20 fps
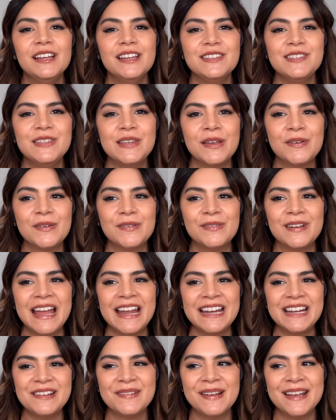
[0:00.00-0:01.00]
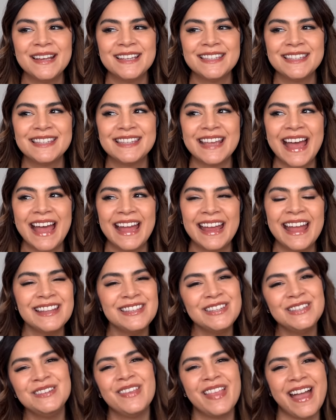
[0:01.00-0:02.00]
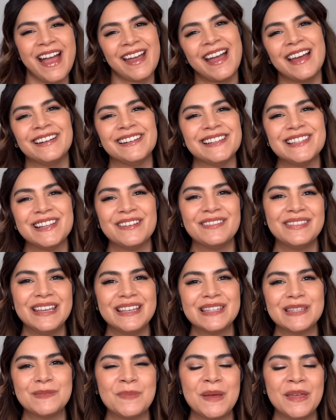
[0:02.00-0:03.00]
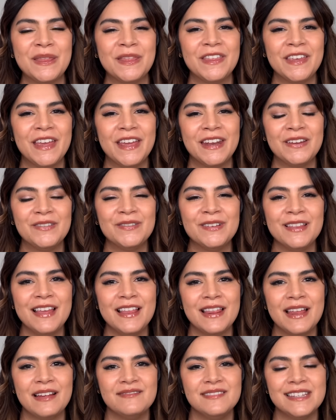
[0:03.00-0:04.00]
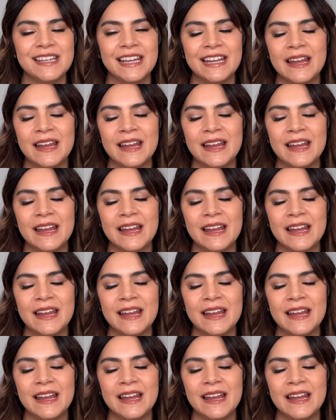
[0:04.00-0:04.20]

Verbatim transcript: So anyways, I got to do that kind of stuff this month, and I really loved it.